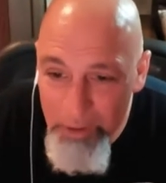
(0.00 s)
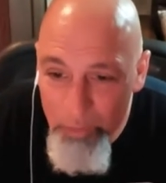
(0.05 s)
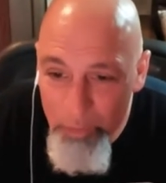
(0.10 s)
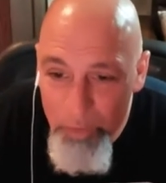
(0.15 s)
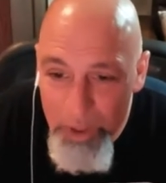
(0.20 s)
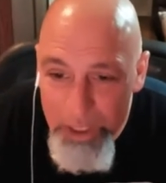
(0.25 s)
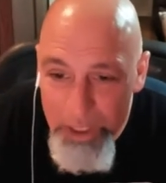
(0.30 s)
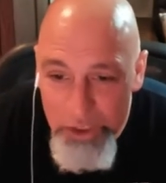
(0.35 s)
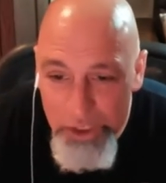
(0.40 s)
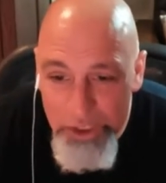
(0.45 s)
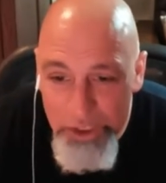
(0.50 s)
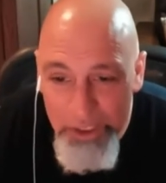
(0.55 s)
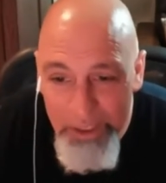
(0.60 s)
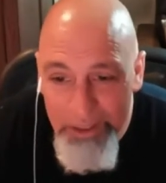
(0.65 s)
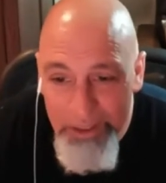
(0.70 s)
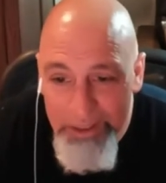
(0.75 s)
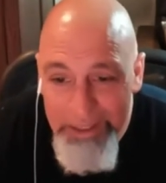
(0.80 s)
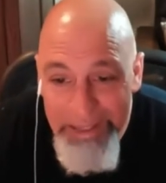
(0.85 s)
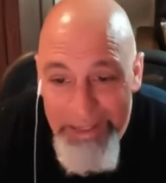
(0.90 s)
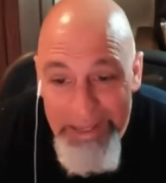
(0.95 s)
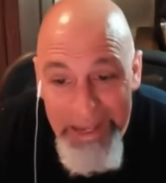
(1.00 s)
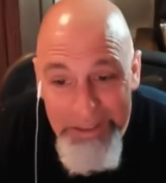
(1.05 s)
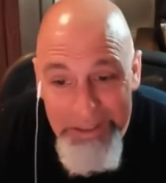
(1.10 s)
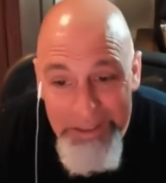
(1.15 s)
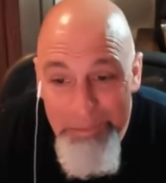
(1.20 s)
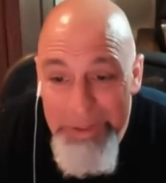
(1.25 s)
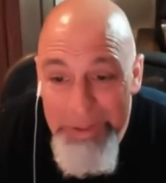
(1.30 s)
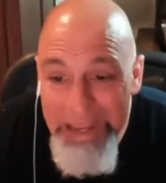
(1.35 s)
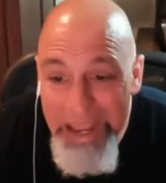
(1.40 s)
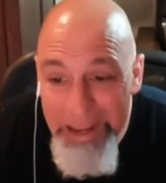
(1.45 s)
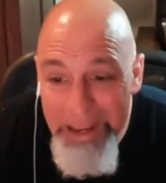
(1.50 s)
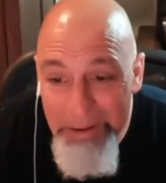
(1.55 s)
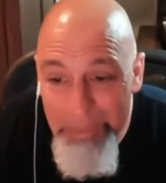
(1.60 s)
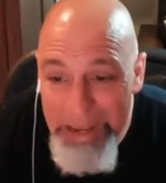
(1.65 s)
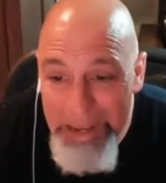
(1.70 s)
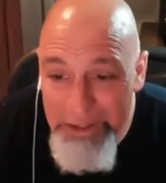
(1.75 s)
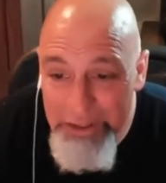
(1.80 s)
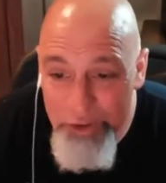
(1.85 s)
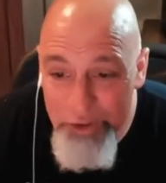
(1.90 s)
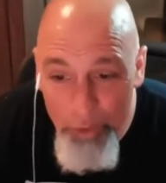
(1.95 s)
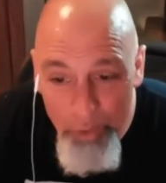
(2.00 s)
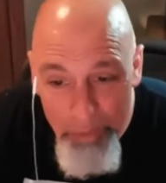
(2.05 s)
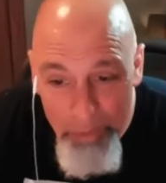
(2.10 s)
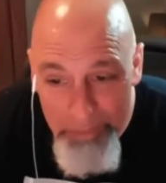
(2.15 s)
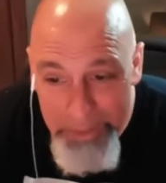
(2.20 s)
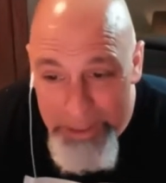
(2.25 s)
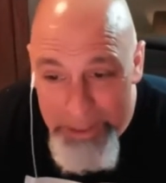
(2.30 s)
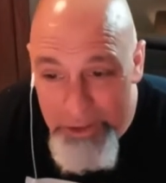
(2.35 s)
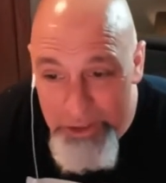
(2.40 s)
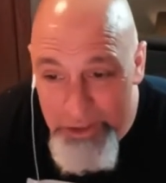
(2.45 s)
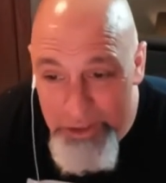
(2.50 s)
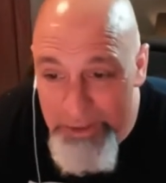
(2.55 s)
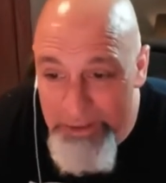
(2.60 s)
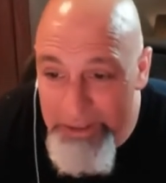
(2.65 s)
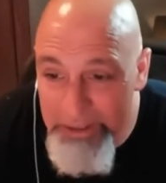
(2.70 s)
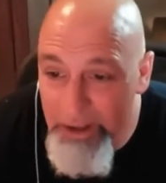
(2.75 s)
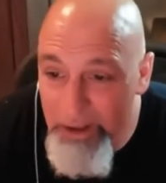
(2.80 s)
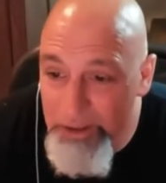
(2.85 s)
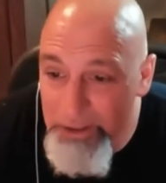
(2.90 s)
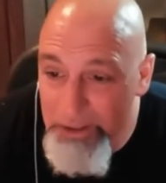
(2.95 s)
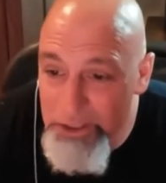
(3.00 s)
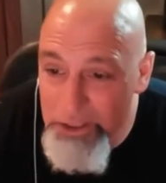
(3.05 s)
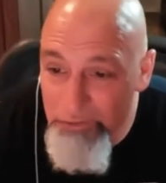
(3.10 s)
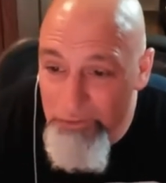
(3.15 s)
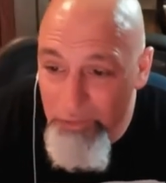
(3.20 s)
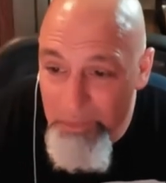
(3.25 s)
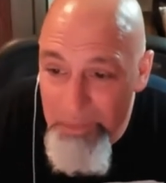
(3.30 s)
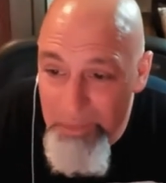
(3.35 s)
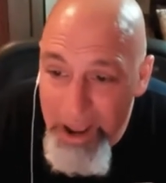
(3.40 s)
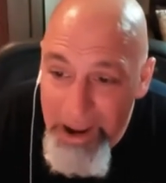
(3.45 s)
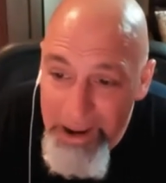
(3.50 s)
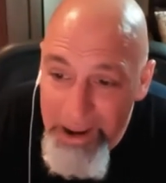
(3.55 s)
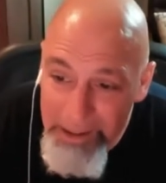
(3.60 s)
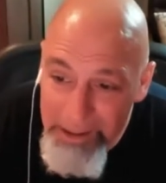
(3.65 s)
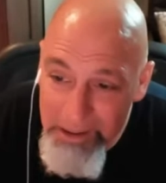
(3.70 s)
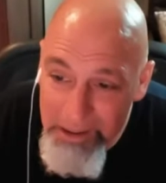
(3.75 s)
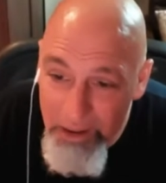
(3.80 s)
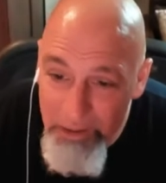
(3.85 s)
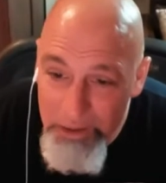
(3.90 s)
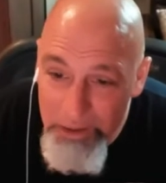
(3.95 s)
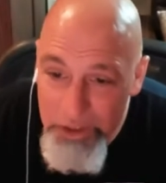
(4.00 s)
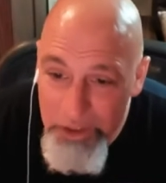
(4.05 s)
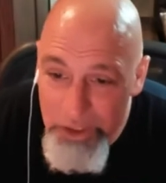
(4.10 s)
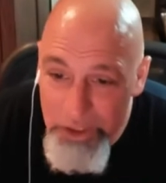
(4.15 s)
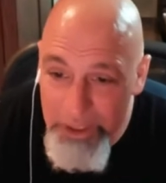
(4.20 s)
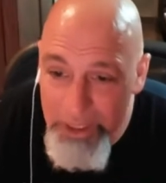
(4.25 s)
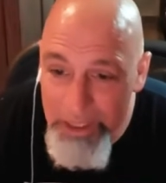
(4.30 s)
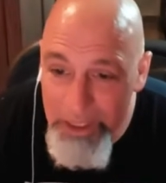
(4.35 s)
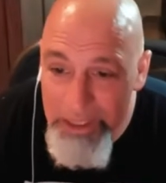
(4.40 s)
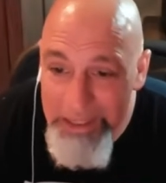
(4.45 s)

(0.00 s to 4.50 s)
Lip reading: Rich, he has a BA in Pastoral Ministry and Theology from Nyack College.